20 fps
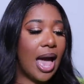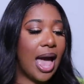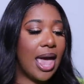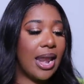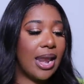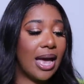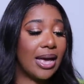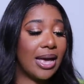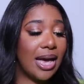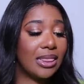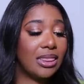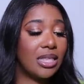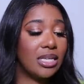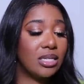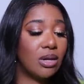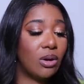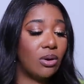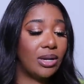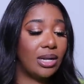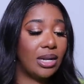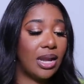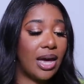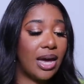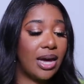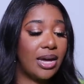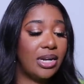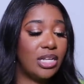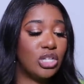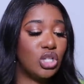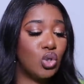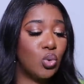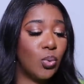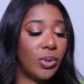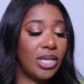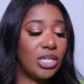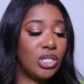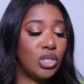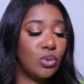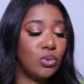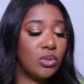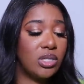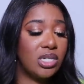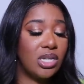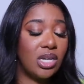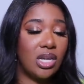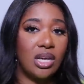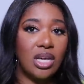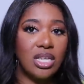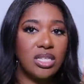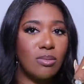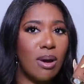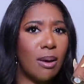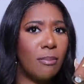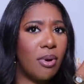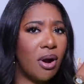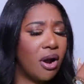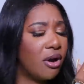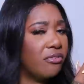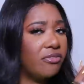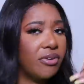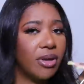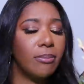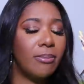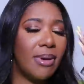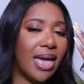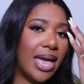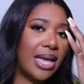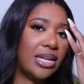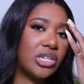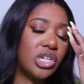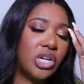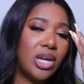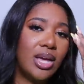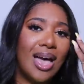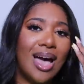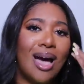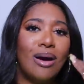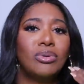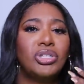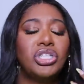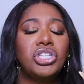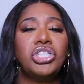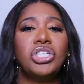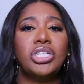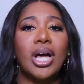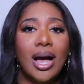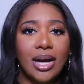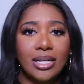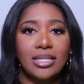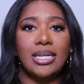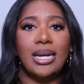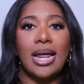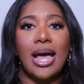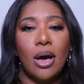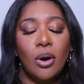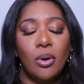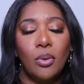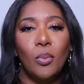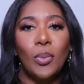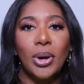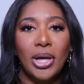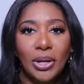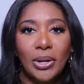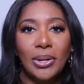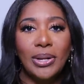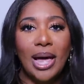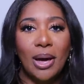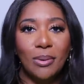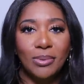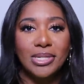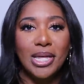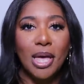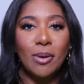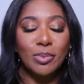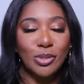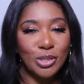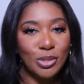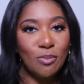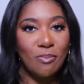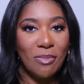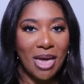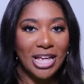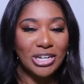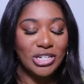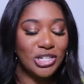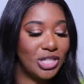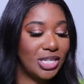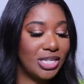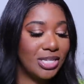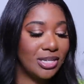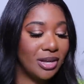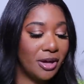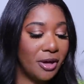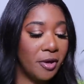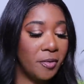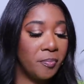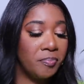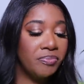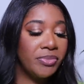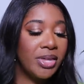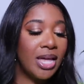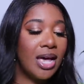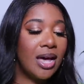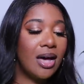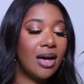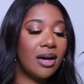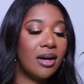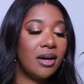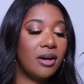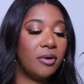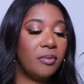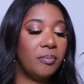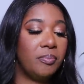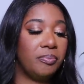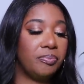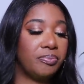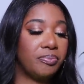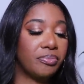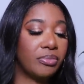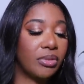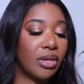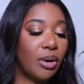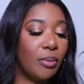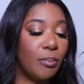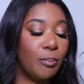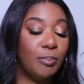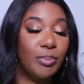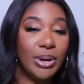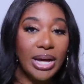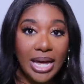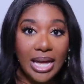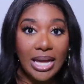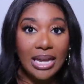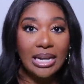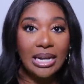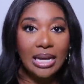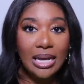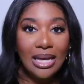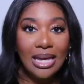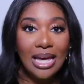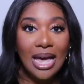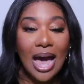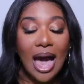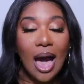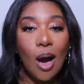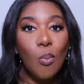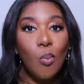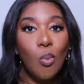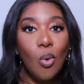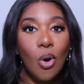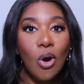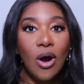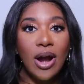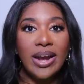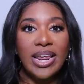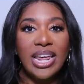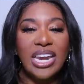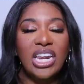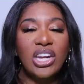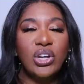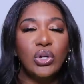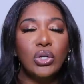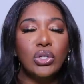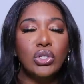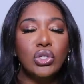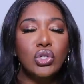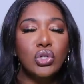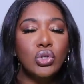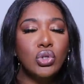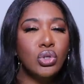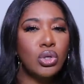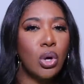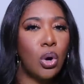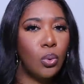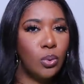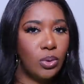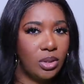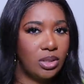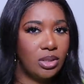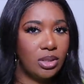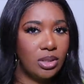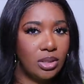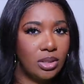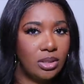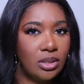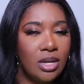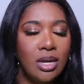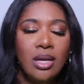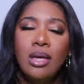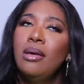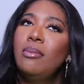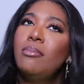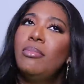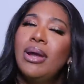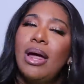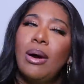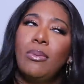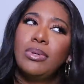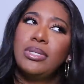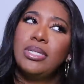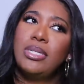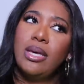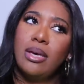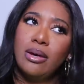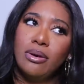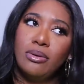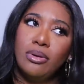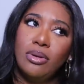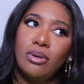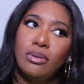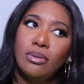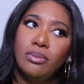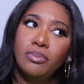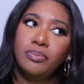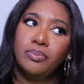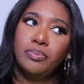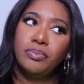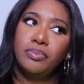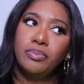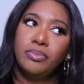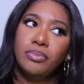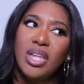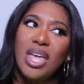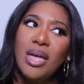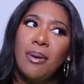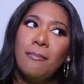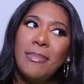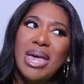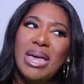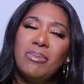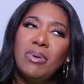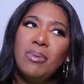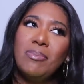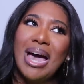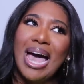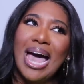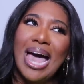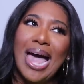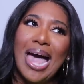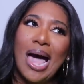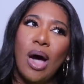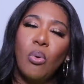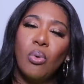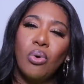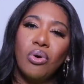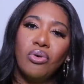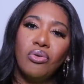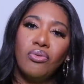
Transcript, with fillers: and I got this online. It's 22C. It's my perfect match. I was shocked at how well I was able to match this up. Um, but I wore it and it looked so good. But I will tell you, maybe by hour